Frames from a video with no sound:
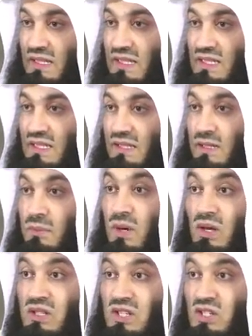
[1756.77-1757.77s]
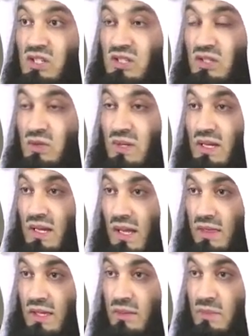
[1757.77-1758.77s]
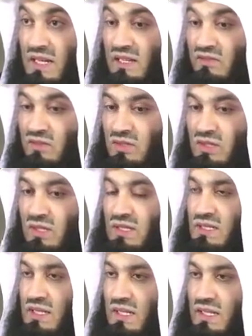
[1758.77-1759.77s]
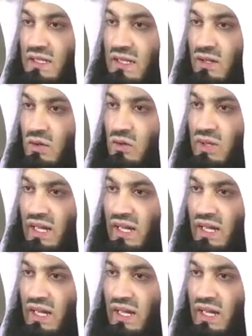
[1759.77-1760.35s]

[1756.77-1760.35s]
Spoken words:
is that the politicians are doing nothing meaningful, so let's take it in our own